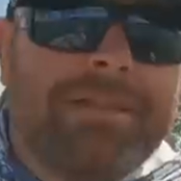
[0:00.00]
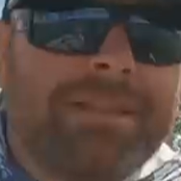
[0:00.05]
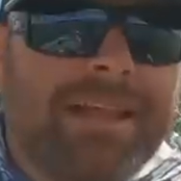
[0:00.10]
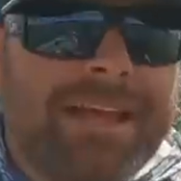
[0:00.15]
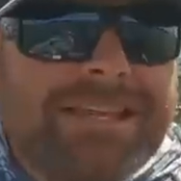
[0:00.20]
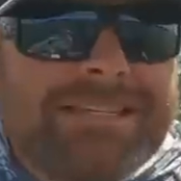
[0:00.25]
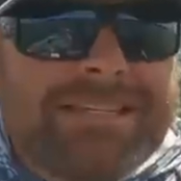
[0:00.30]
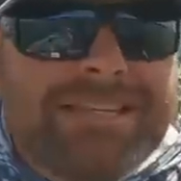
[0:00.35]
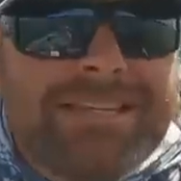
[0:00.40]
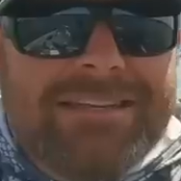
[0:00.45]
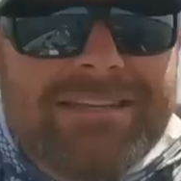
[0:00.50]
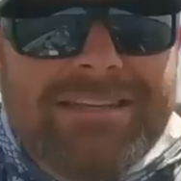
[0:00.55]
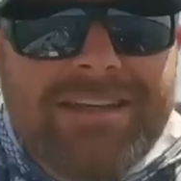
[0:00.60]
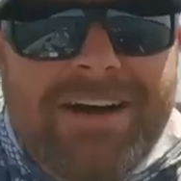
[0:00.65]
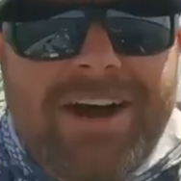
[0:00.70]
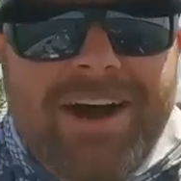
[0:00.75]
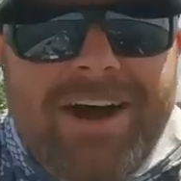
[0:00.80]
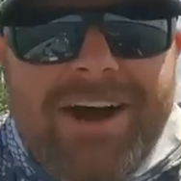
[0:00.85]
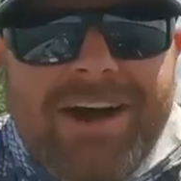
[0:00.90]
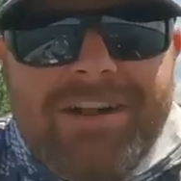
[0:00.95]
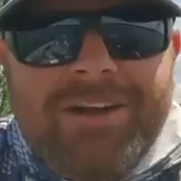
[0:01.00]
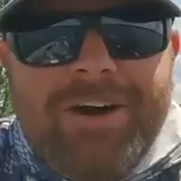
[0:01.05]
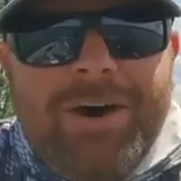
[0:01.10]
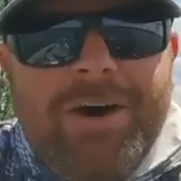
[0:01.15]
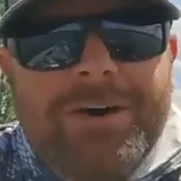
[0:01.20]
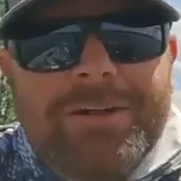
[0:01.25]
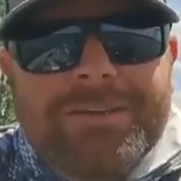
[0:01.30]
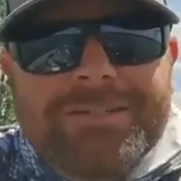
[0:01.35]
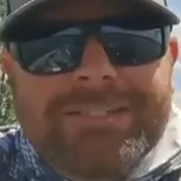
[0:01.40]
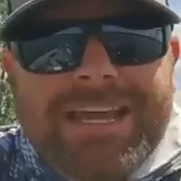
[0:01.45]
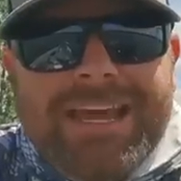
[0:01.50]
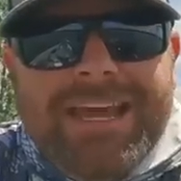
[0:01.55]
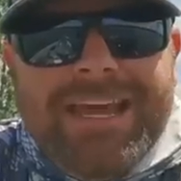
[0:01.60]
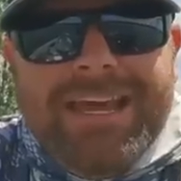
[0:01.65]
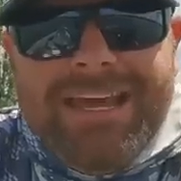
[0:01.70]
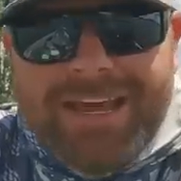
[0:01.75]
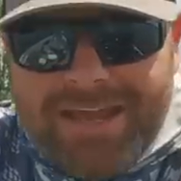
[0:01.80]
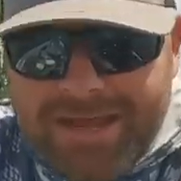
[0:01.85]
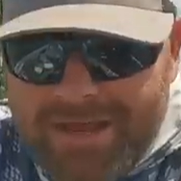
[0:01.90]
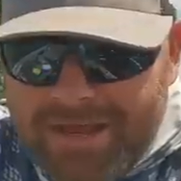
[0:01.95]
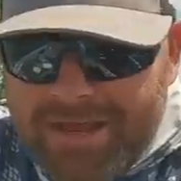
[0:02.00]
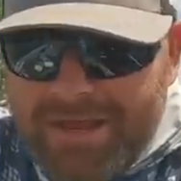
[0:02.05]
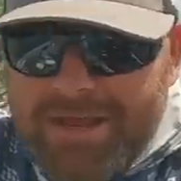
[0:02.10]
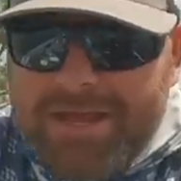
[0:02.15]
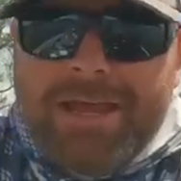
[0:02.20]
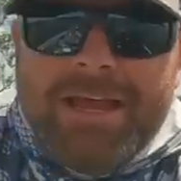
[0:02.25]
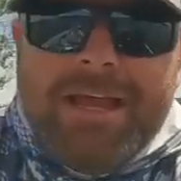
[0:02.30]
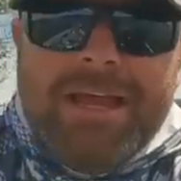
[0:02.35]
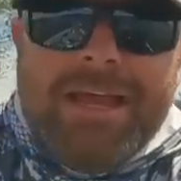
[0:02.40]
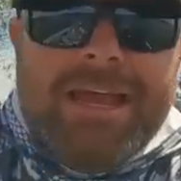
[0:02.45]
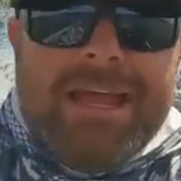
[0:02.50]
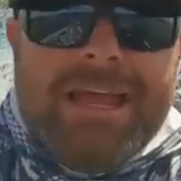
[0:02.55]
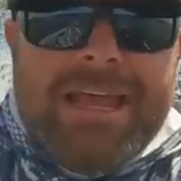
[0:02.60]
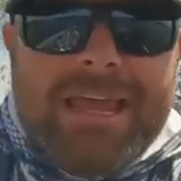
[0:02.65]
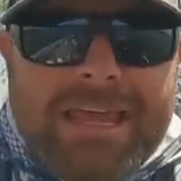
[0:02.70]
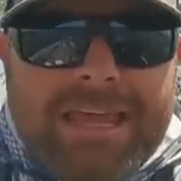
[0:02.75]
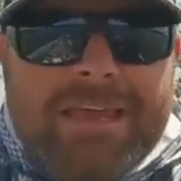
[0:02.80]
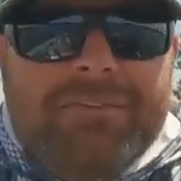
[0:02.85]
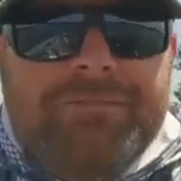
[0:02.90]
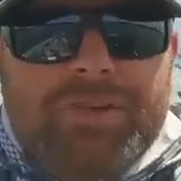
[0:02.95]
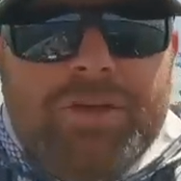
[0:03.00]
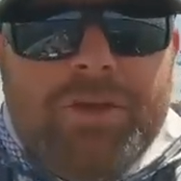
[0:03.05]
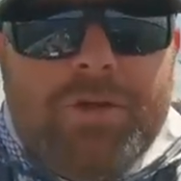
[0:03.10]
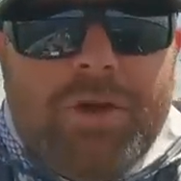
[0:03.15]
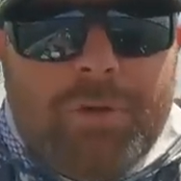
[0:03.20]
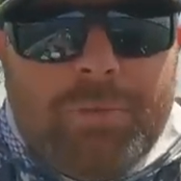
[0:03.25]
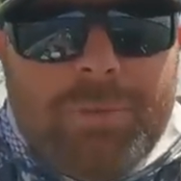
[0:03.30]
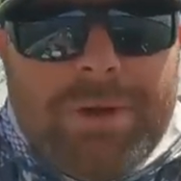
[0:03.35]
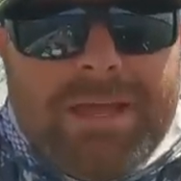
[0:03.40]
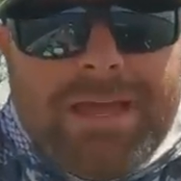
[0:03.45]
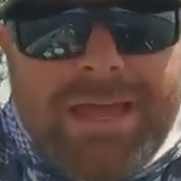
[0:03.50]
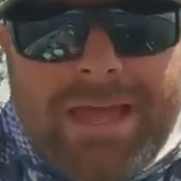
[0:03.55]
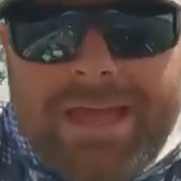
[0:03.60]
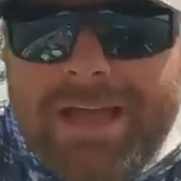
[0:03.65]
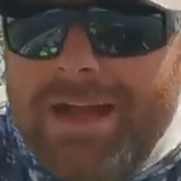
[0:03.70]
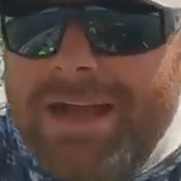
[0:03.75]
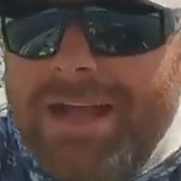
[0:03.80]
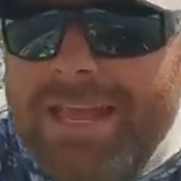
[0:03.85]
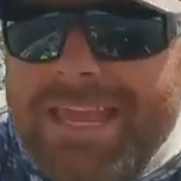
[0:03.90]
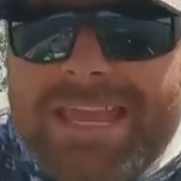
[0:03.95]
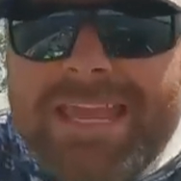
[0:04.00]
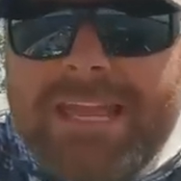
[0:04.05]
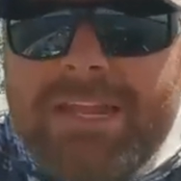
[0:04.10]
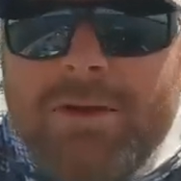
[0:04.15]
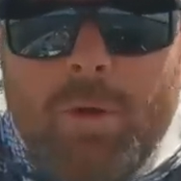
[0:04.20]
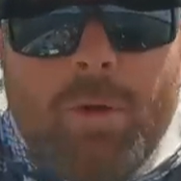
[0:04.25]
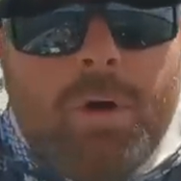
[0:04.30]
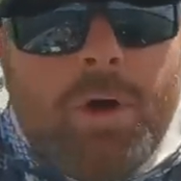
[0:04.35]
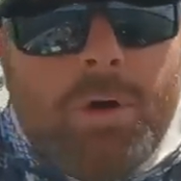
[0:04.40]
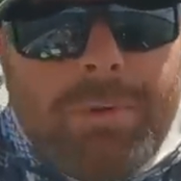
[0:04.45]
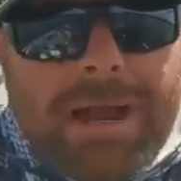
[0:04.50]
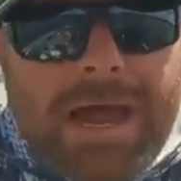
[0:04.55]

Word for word: blazing hot all day. If you're uh, in or